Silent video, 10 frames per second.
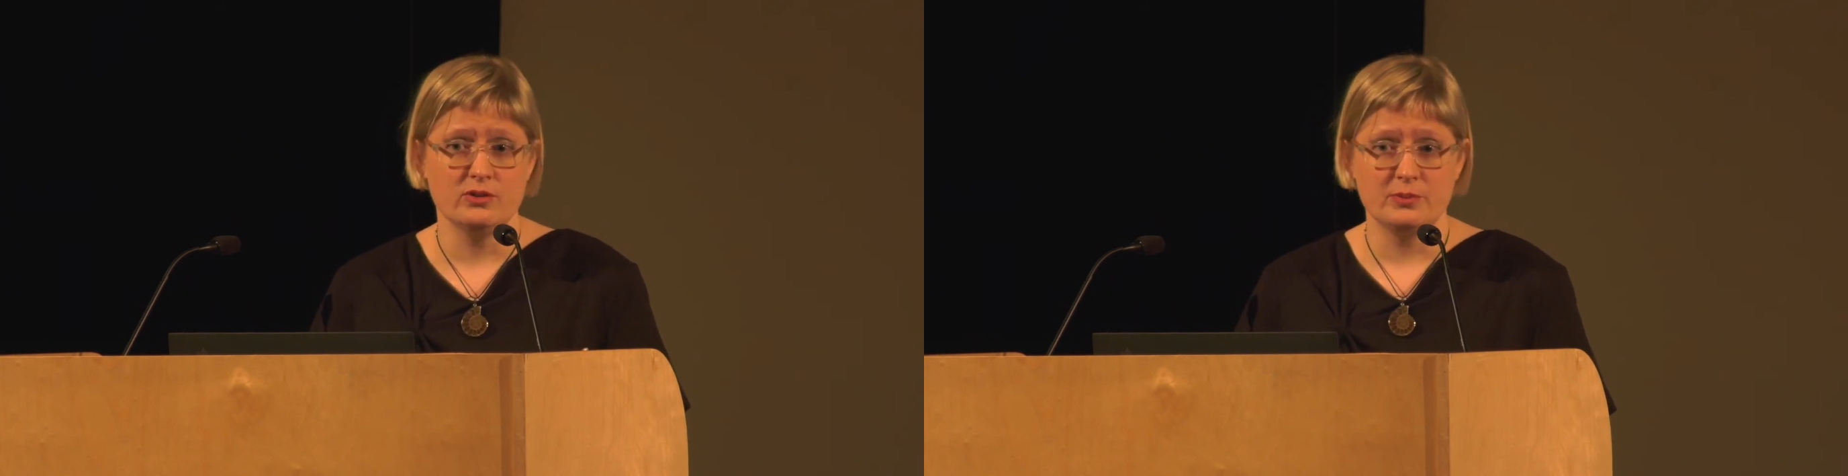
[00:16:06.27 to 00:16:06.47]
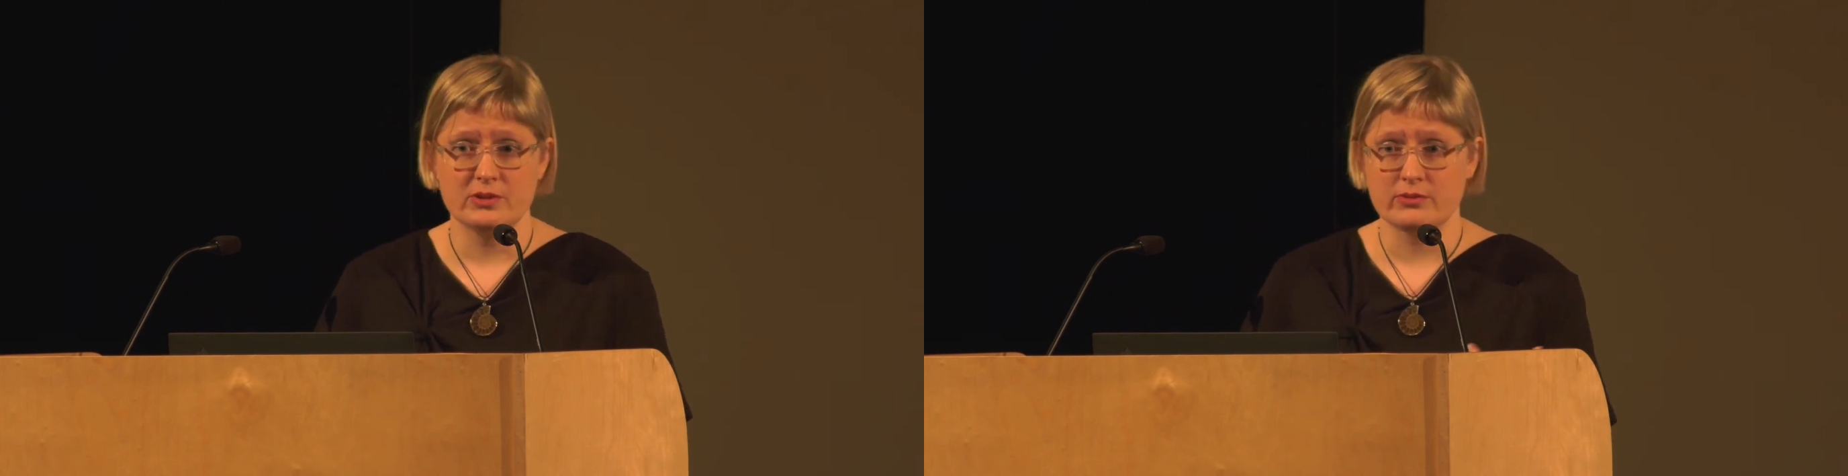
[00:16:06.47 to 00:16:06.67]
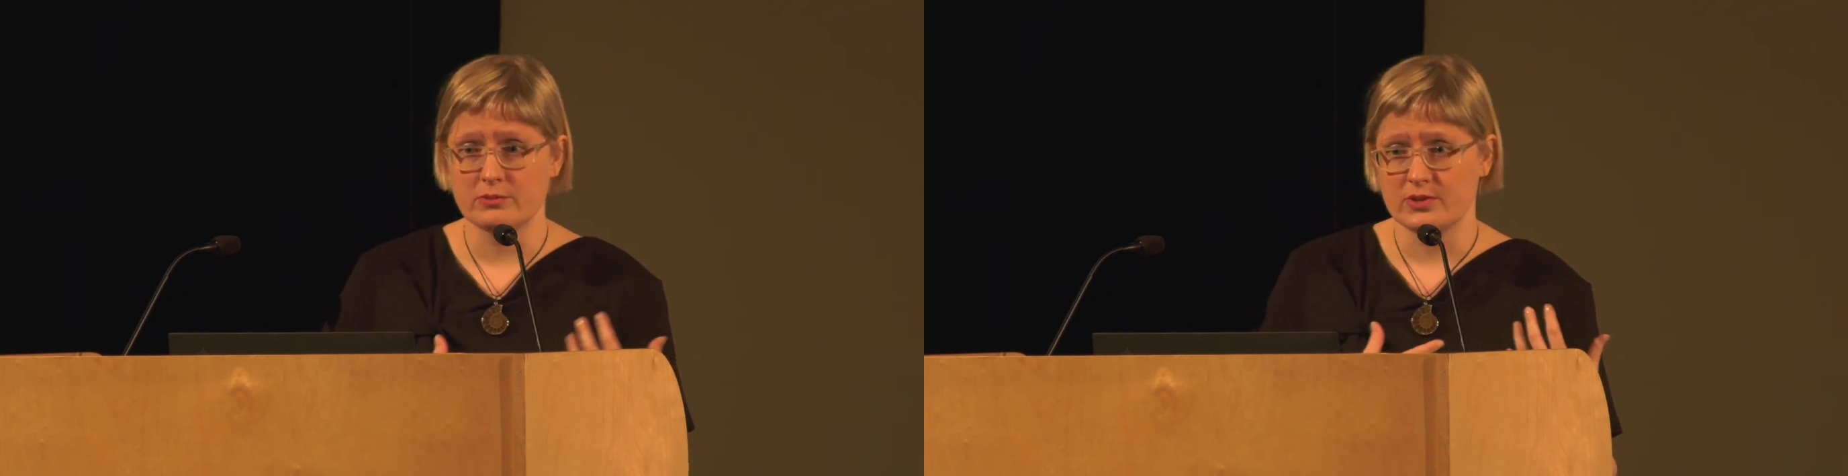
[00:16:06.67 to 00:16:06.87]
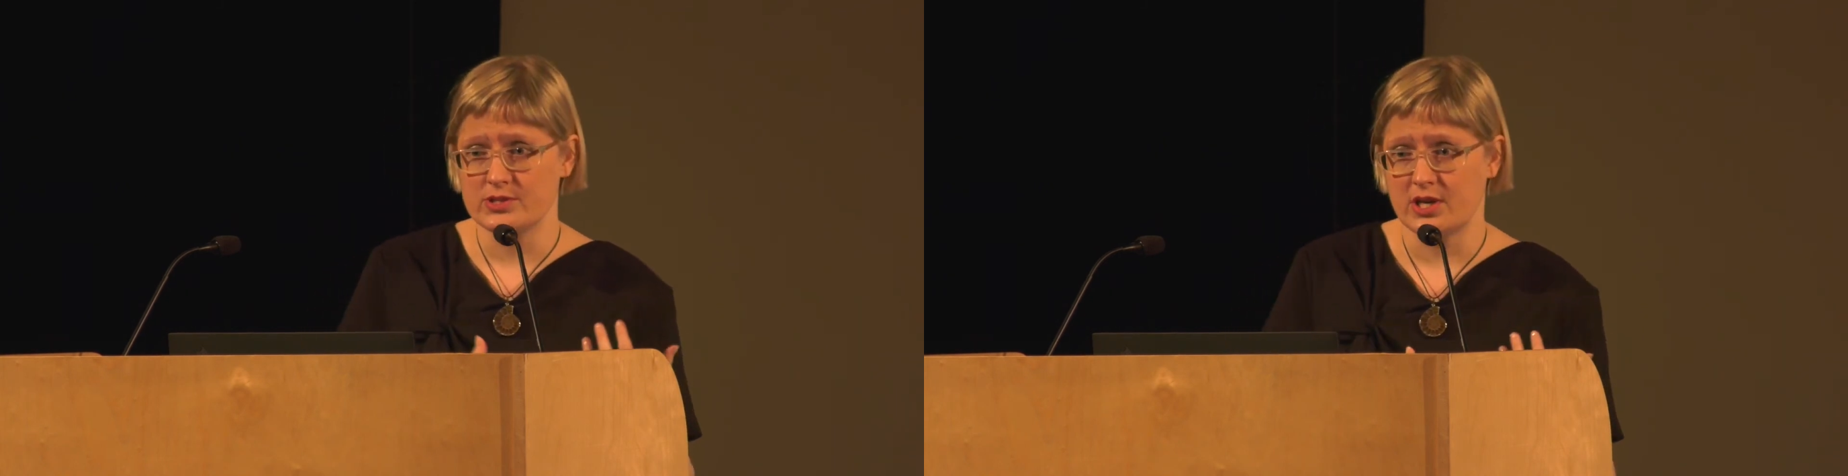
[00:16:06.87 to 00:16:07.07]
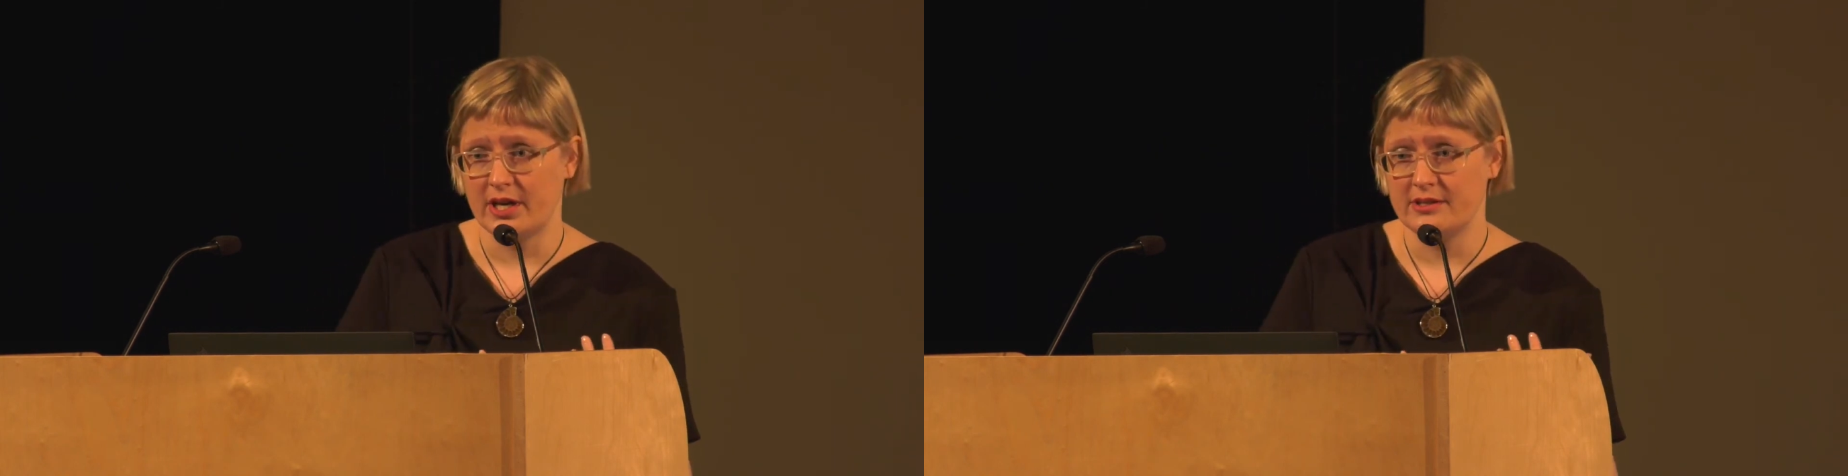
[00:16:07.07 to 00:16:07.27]
little bit from the
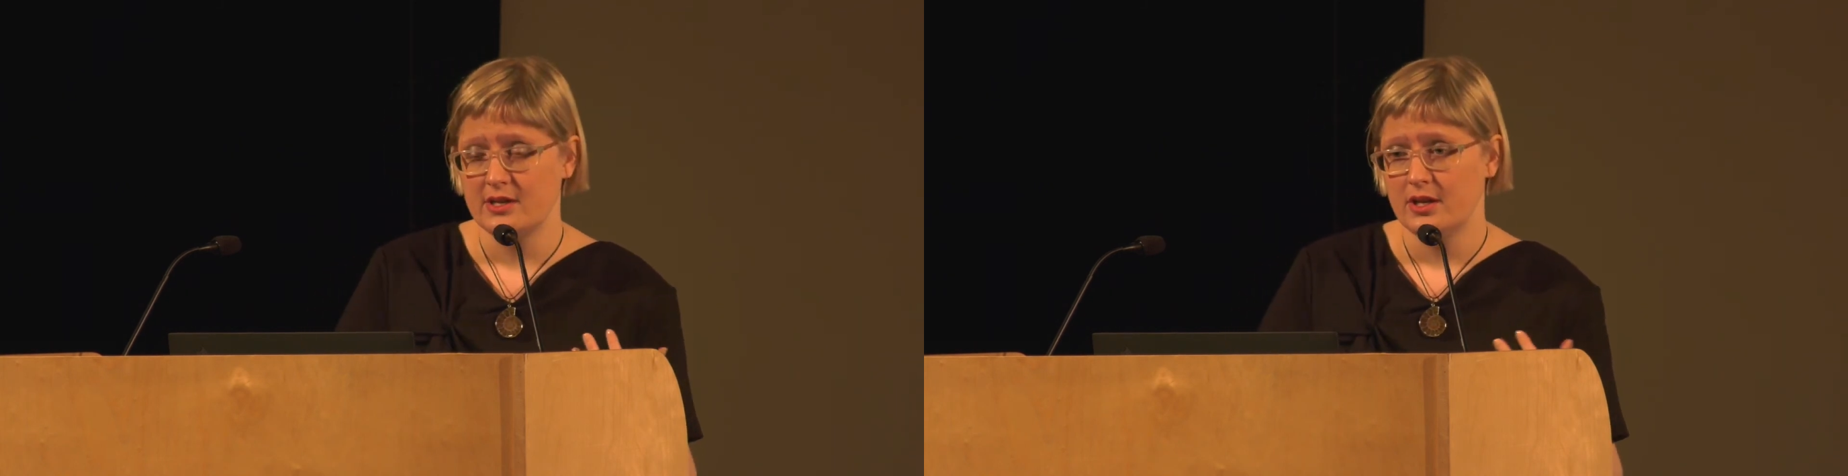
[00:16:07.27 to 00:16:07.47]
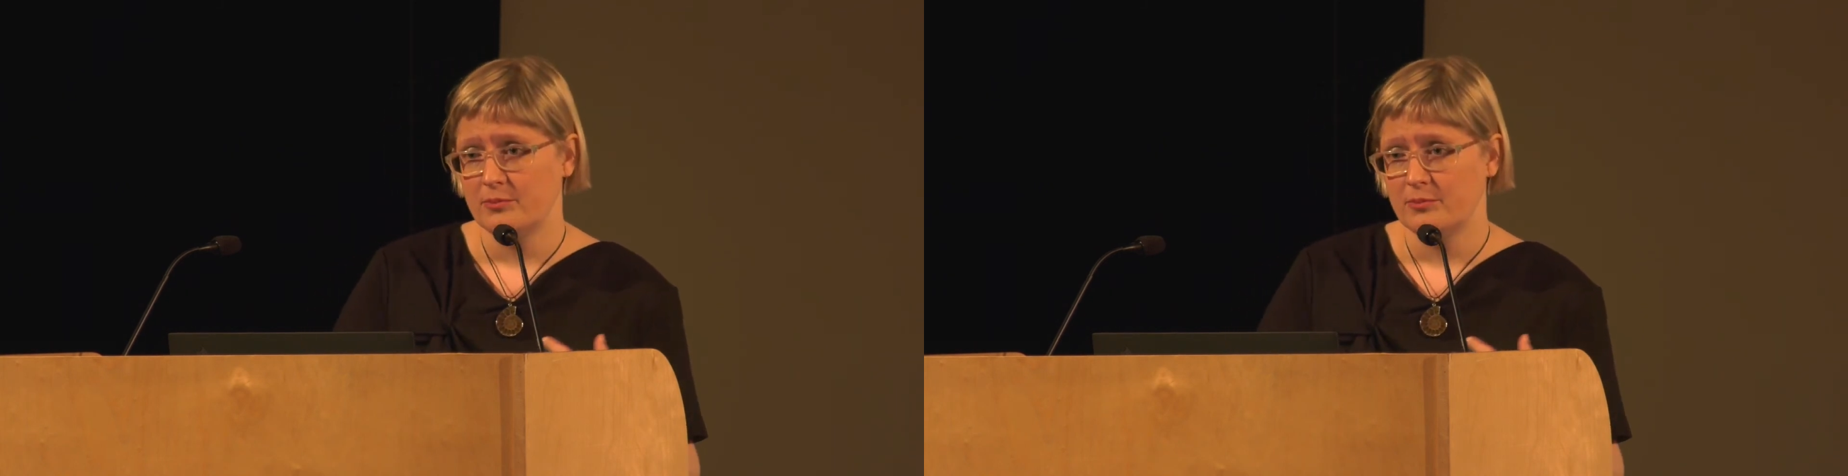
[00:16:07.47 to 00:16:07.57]
side,